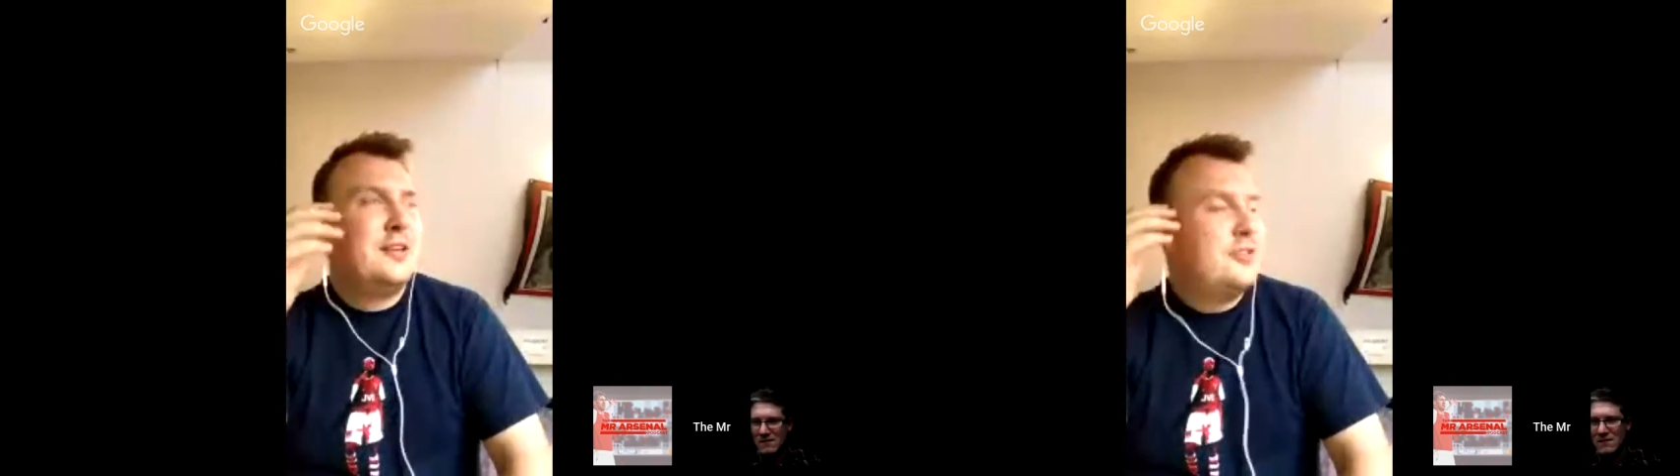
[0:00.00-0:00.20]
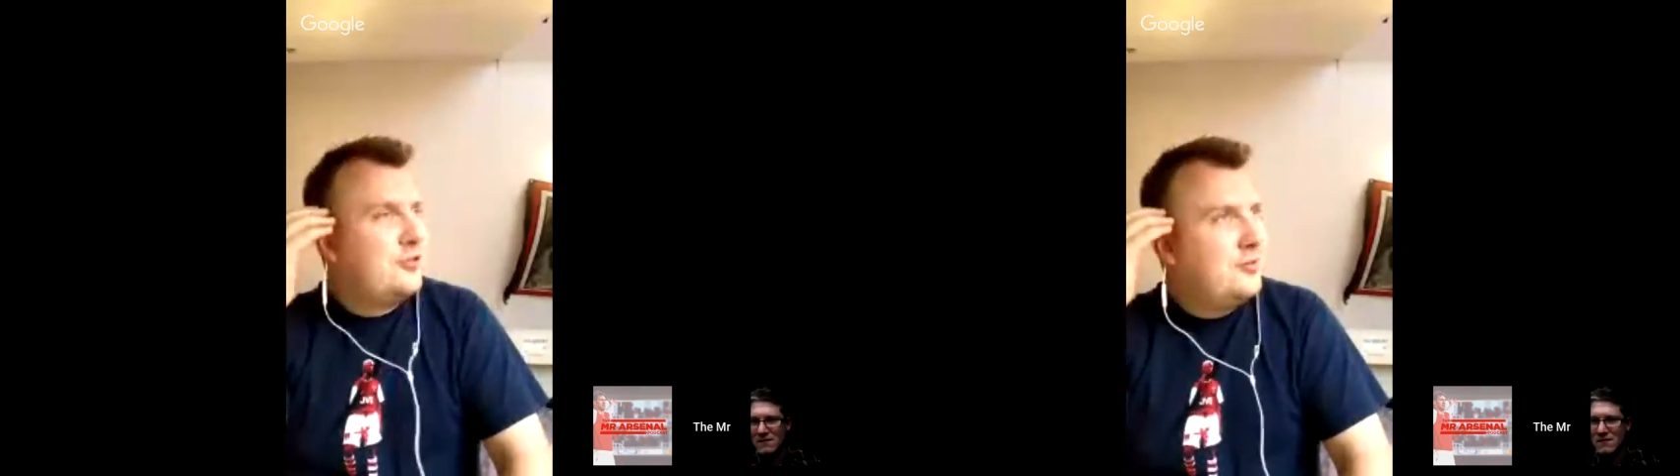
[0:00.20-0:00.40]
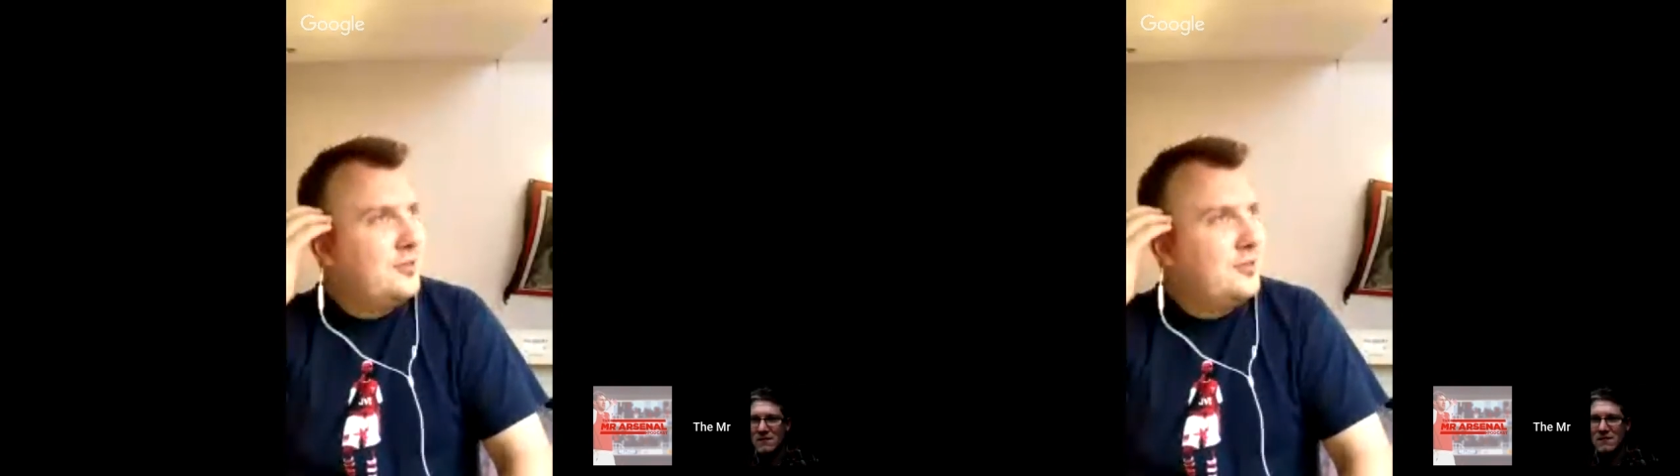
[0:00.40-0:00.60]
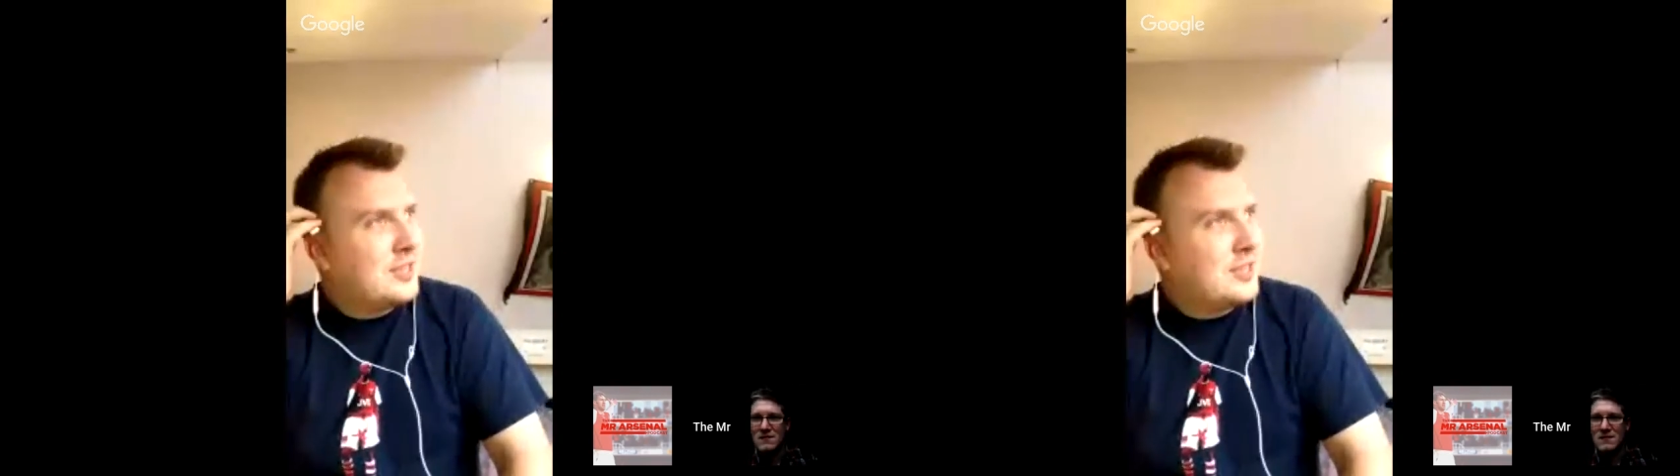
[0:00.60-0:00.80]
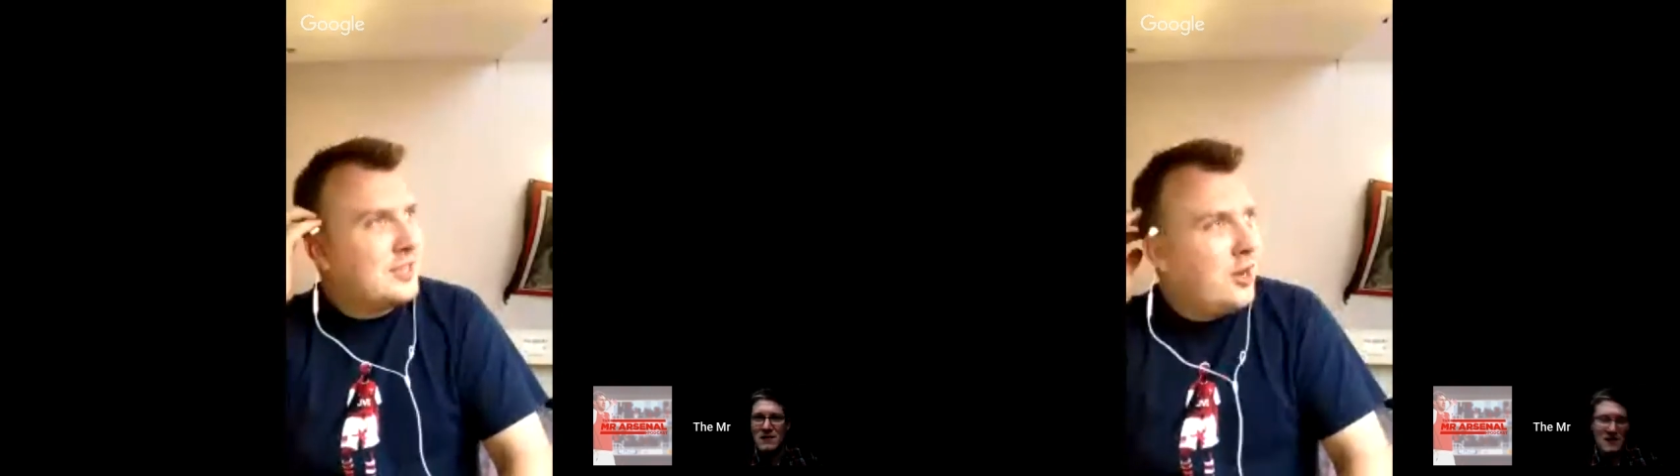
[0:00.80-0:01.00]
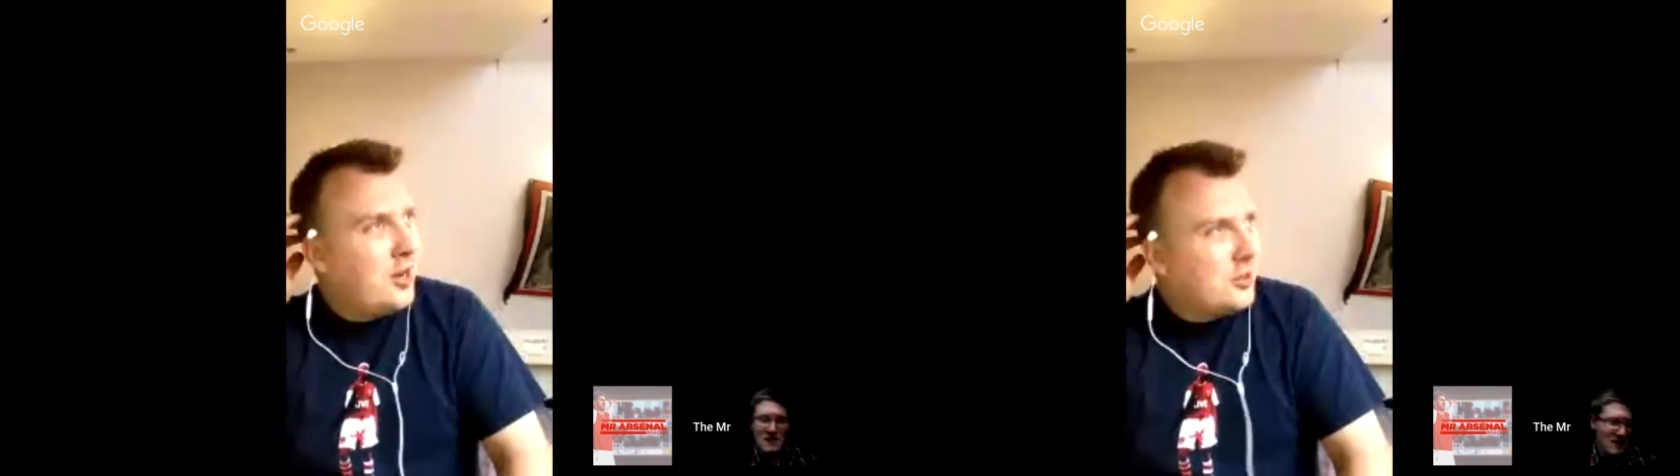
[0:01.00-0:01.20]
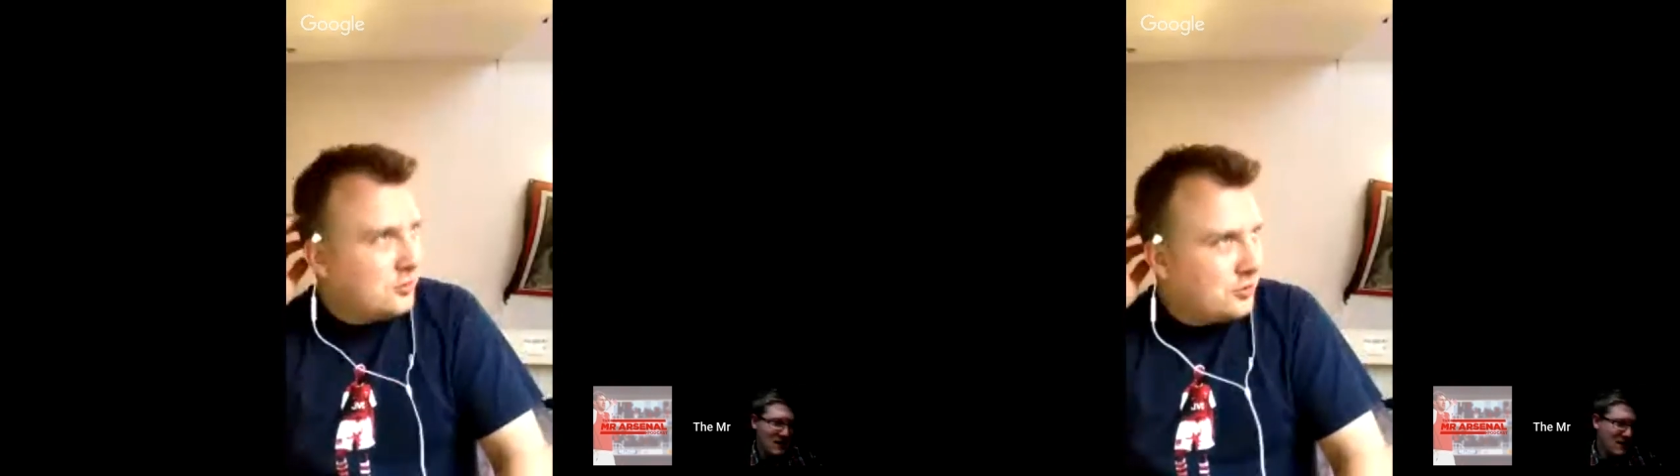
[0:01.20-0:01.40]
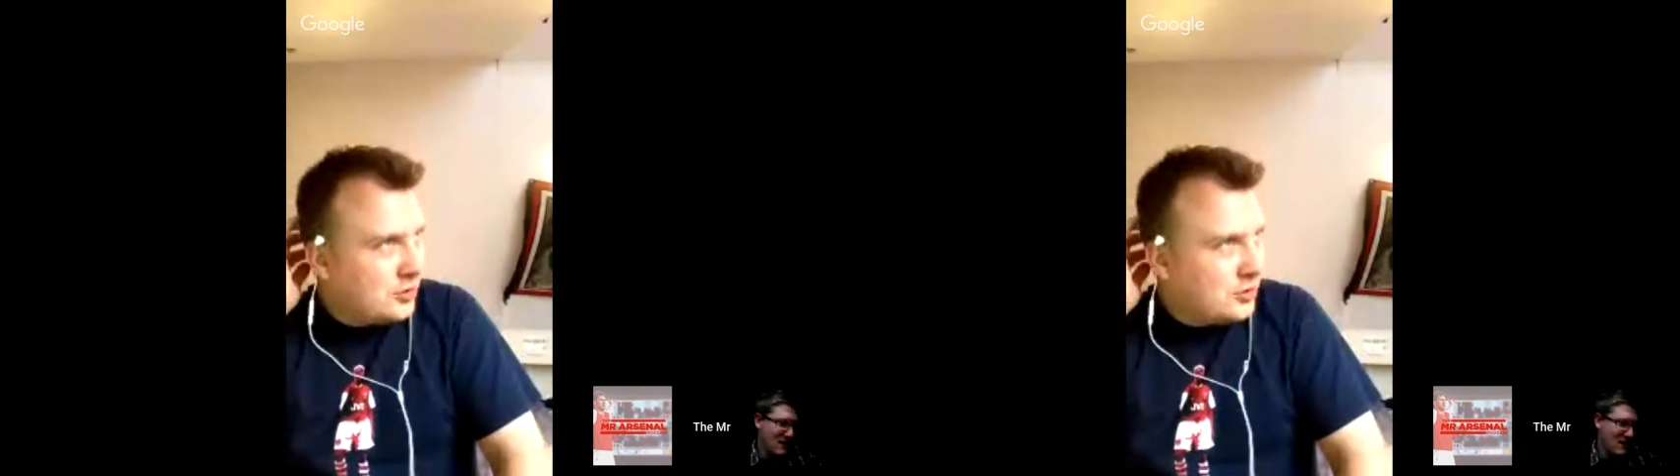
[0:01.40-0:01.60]
saying that Arsenal
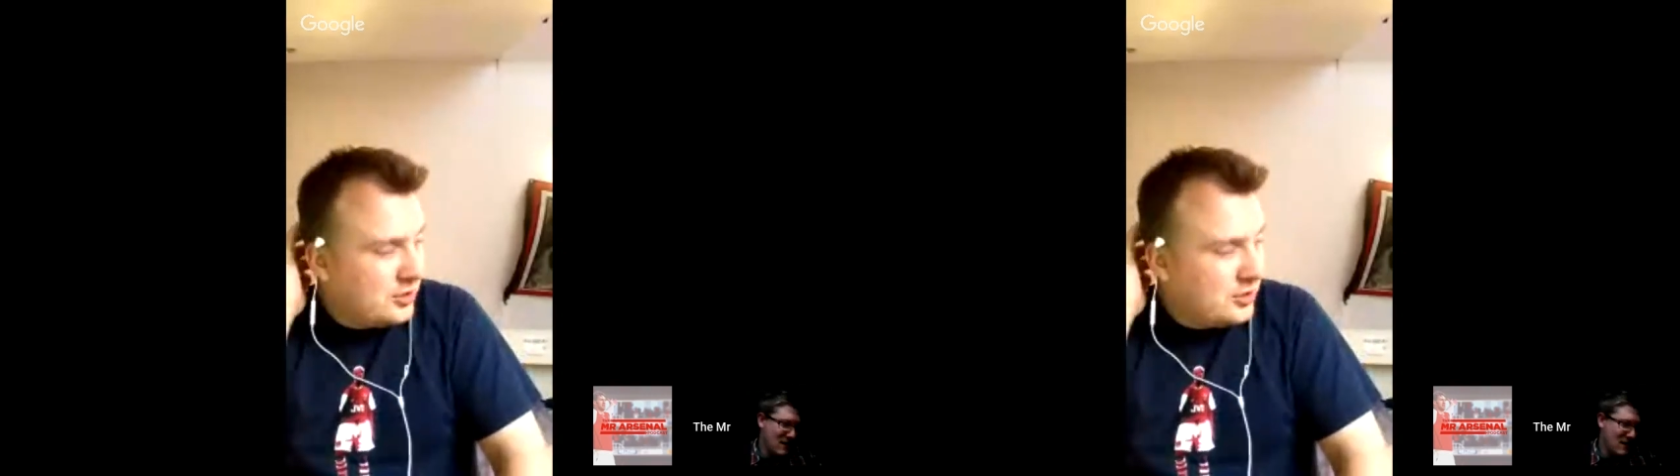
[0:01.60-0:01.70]
should